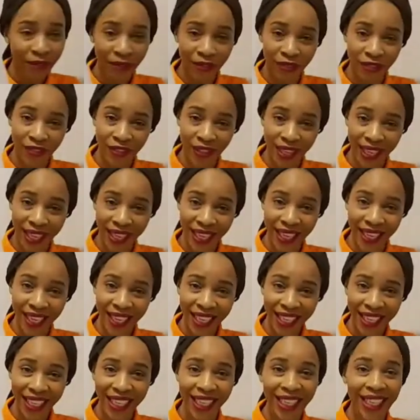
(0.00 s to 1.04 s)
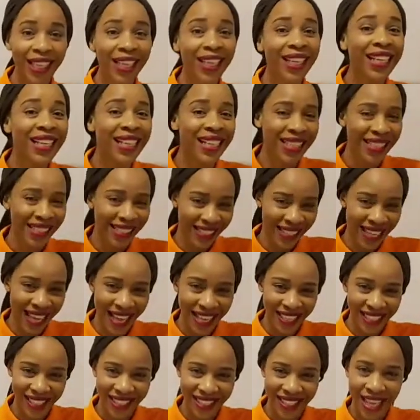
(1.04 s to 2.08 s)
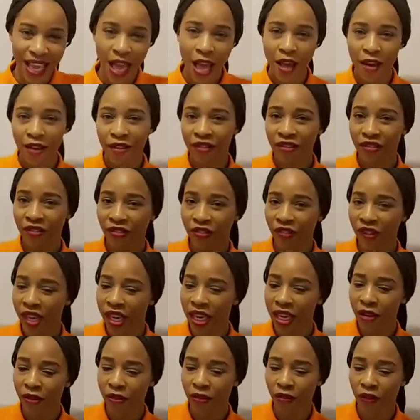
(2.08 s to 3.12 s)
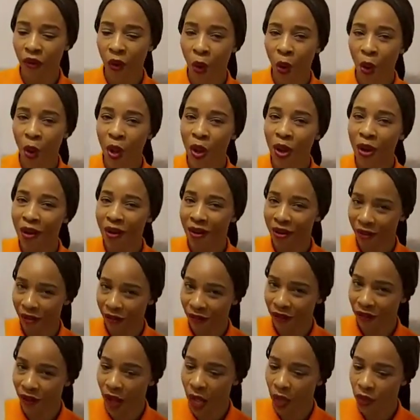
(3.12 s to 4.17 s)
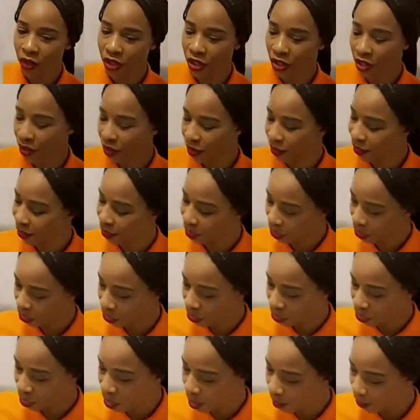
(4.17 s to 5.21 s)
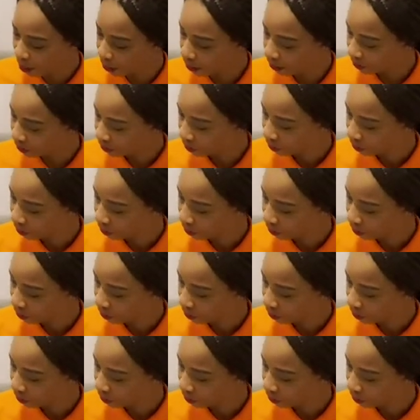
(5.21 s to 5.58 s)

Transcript: V. Yes. V for vulture. Good job.